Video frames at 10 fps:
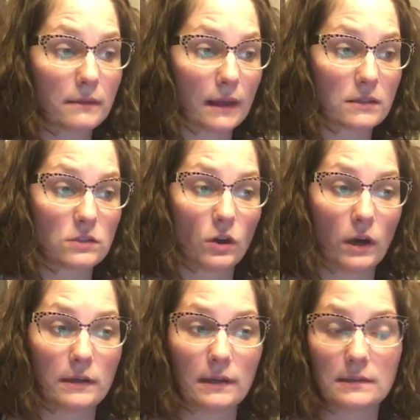that's
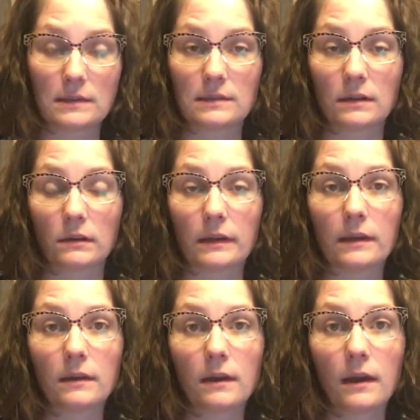not
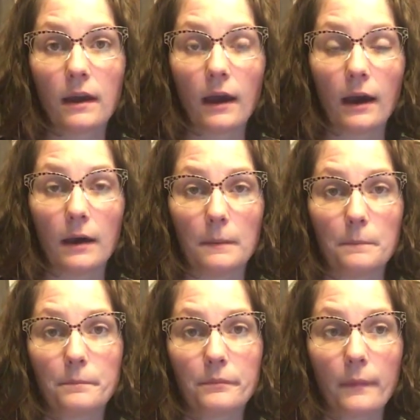necessarily
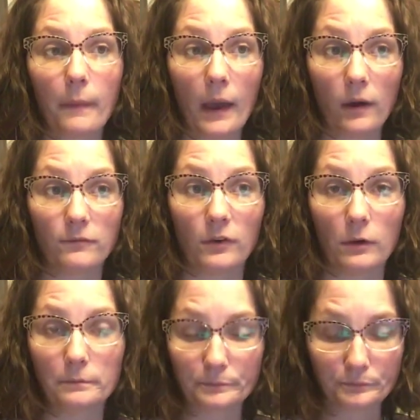um, helpful.